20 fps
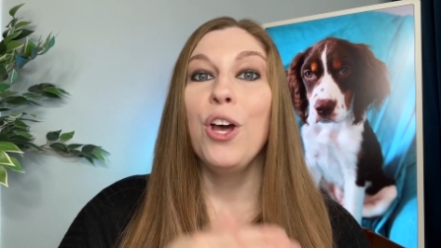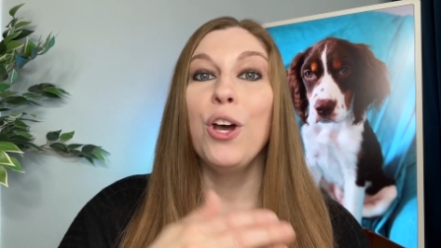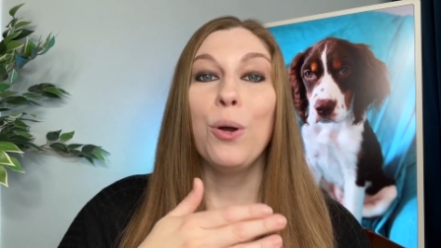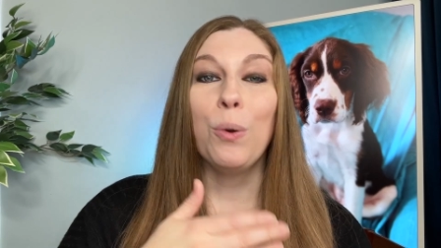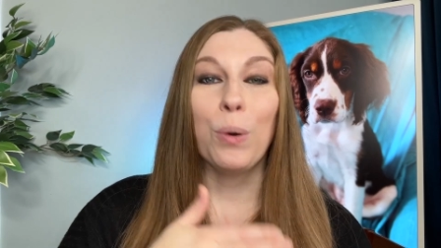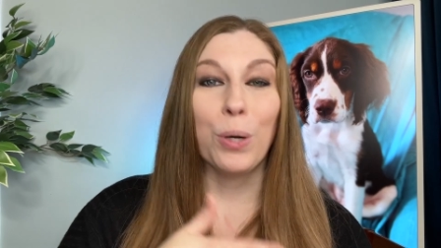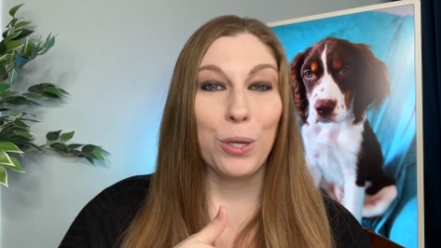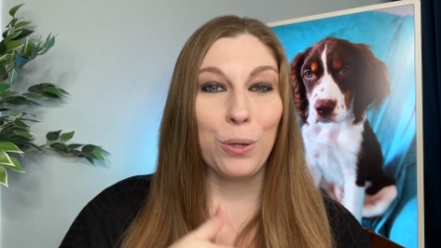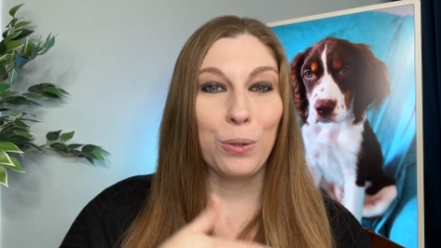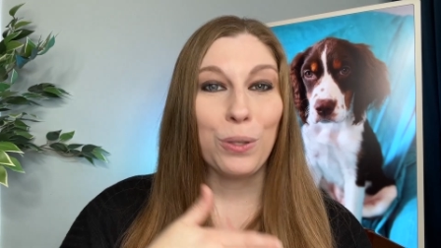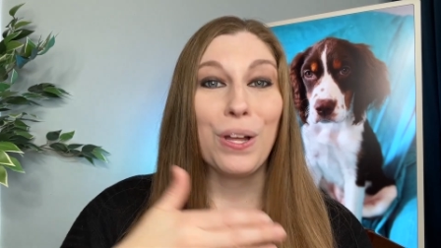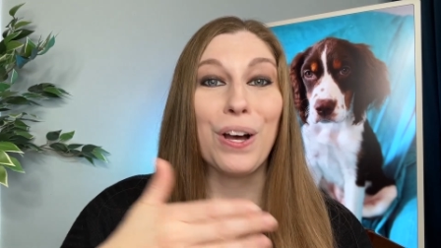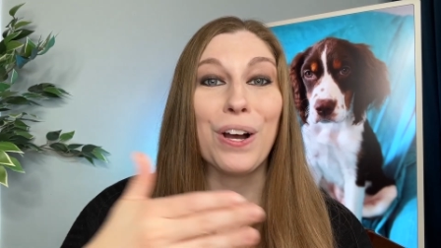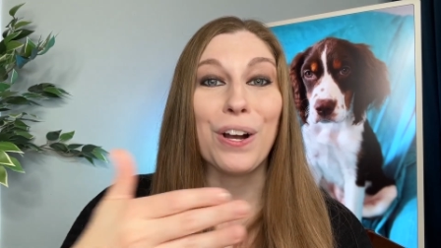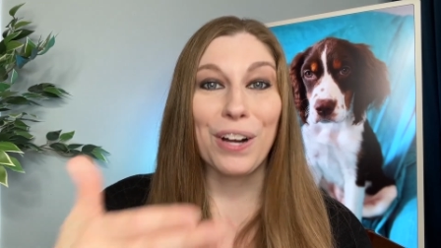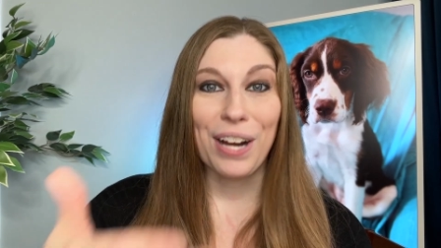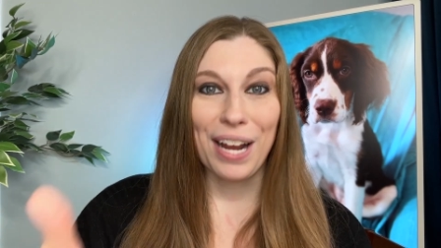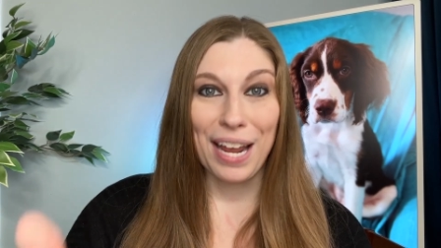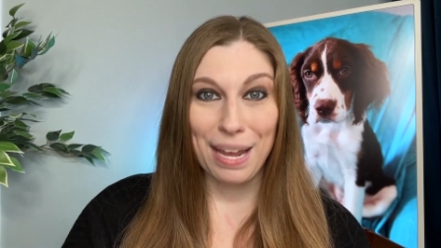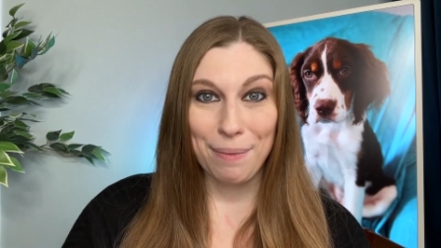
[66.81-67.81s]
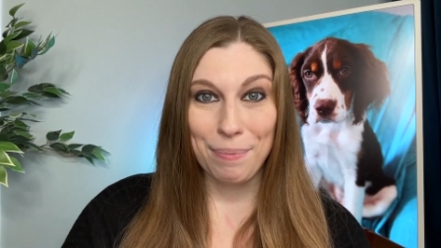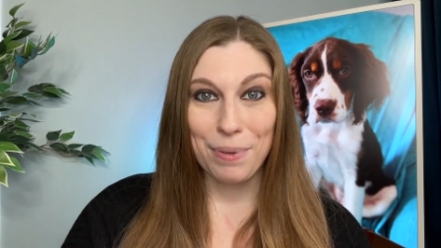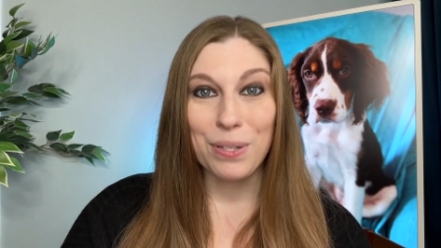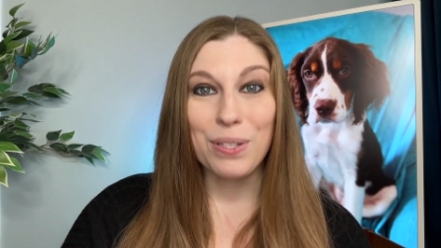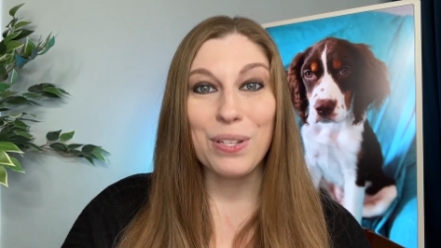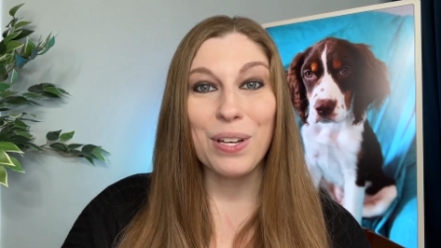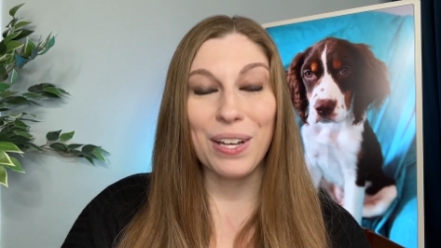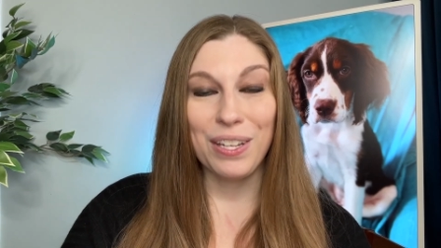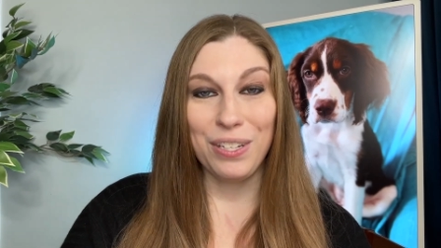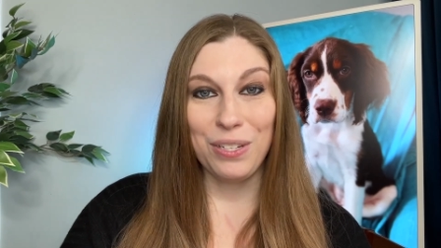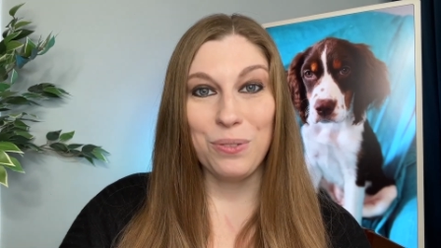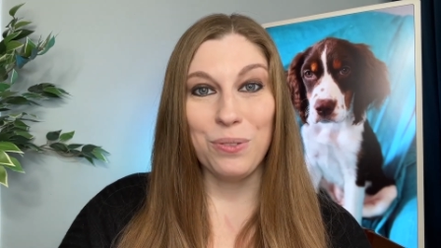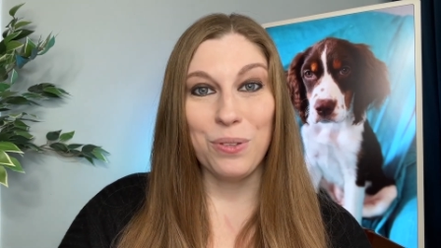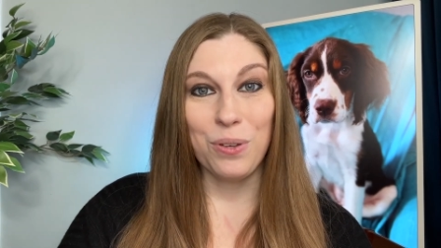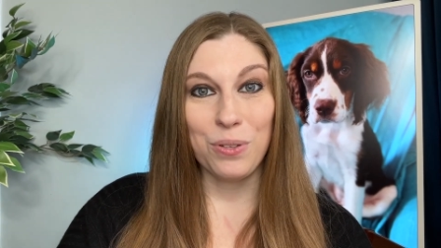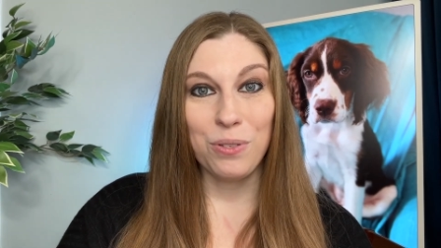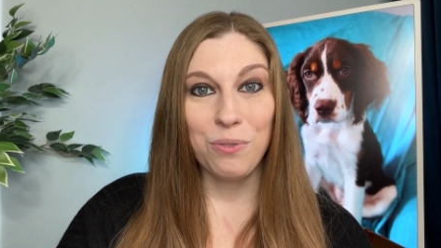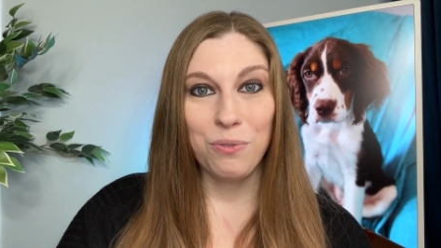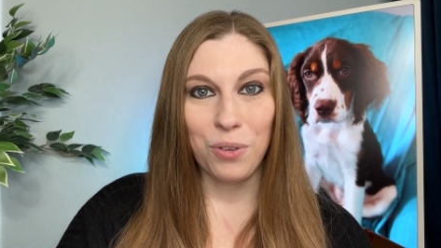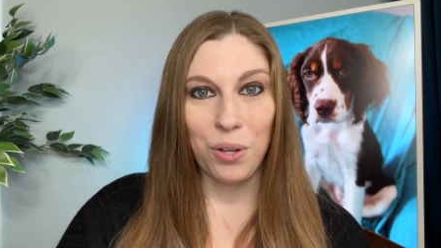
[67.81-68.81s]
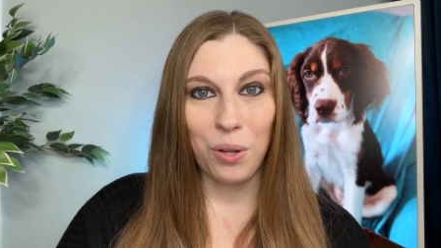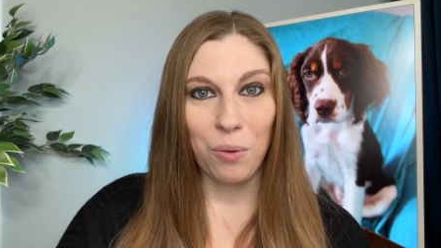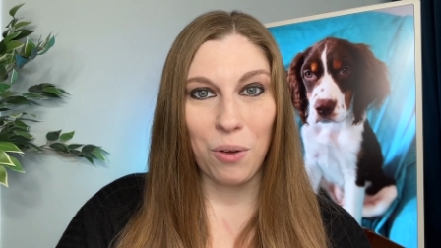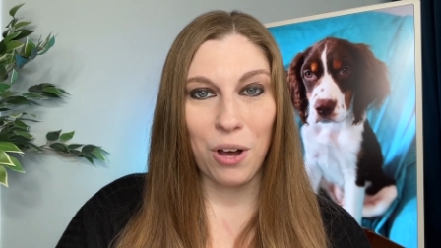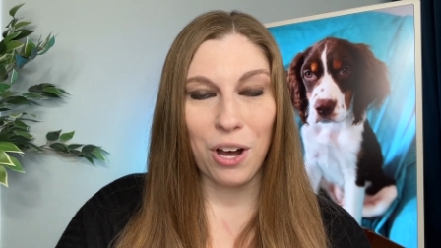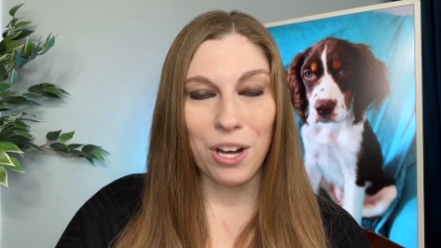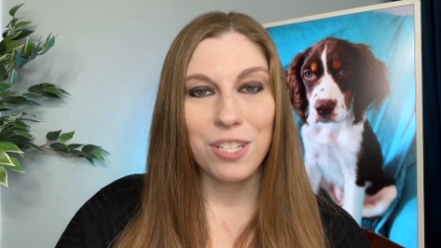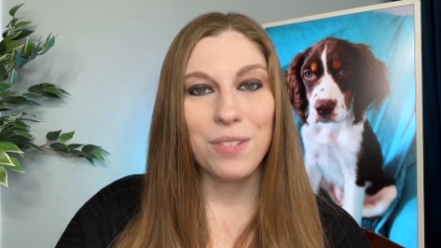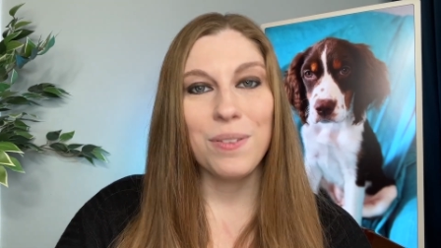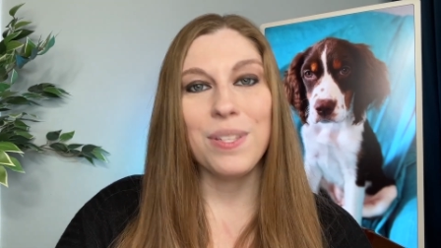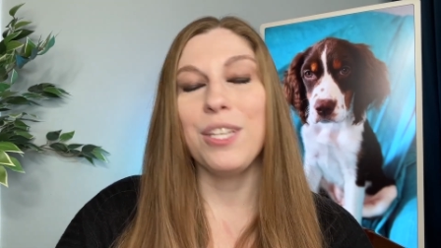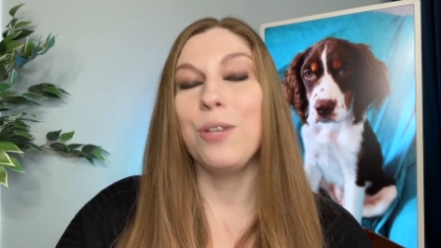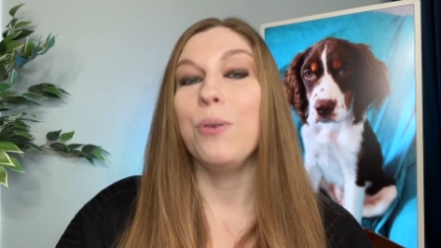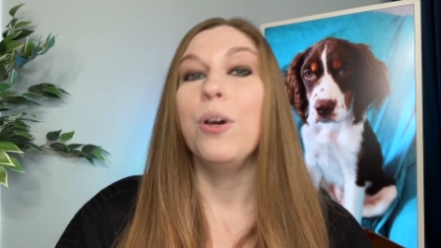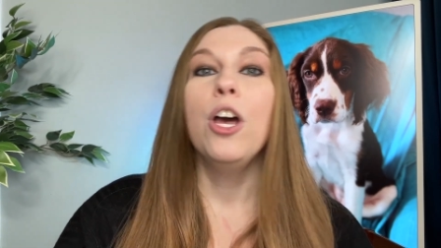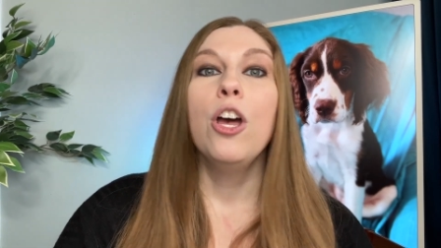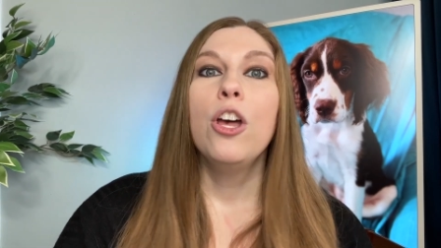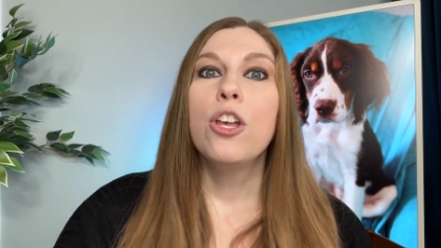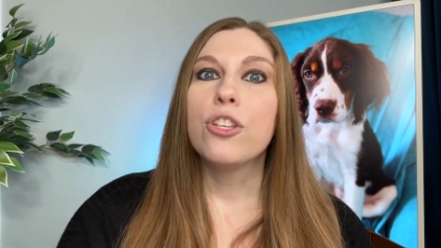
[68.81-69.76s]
who are no longer able to do those full walks with you.